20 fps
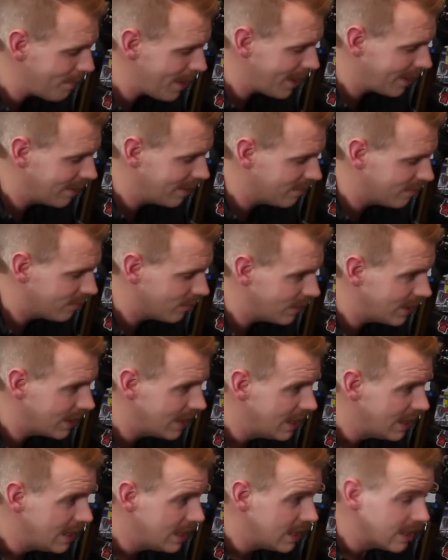back into it.
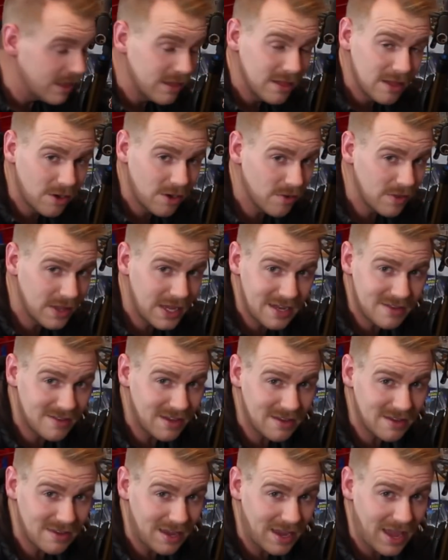Literally, it
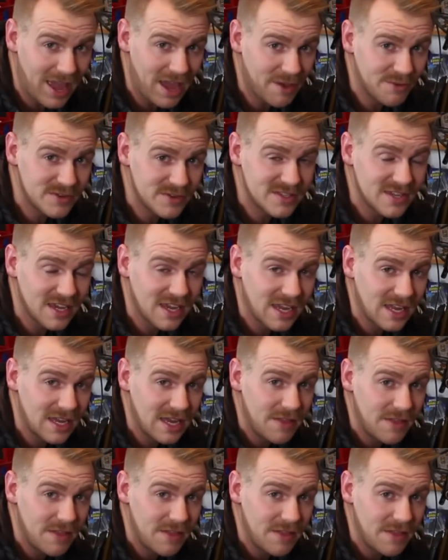takes like half a second,